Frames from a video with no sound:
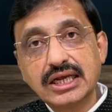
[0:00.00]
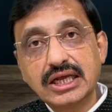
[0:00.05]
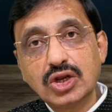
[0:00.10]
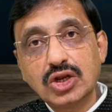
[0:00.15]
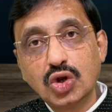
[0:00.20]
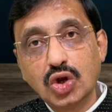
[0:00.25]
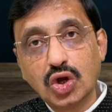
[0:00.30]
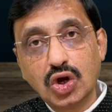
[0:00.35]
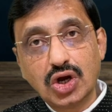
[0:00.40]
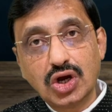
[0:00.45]

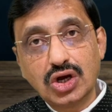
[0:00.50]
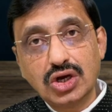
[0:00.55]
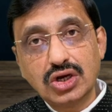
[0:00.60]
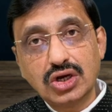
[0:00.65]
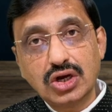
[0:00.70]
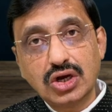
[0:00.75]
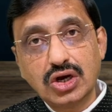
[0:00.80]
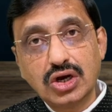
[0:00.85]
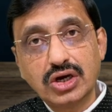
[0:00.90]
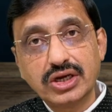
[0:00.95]
law
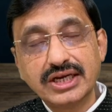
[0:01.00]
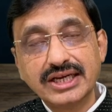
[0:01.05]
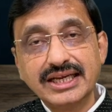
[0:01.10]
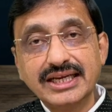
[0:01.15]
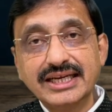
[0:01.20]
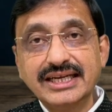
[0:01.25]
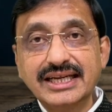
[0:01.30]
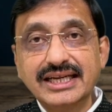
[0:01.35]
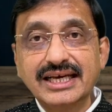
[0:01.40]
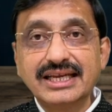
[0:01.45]
or
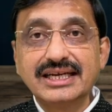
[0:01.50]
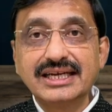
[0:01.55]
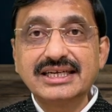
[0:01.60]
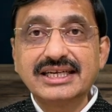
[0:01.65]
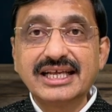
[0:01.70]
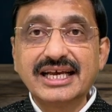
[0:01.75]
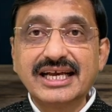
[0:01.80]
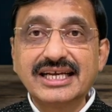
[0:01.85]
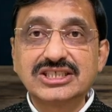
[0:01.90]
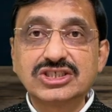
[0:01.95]
indirect
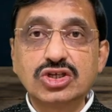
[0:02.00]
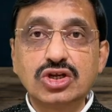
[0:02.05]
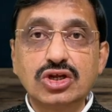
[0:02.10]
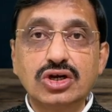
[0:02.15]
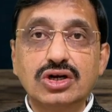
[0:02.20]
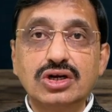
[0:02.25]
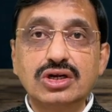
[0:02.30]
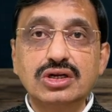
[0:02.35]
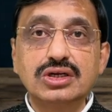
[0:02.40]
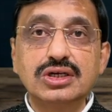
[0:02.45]
tax
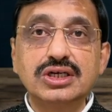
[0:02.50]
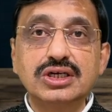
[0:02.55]
law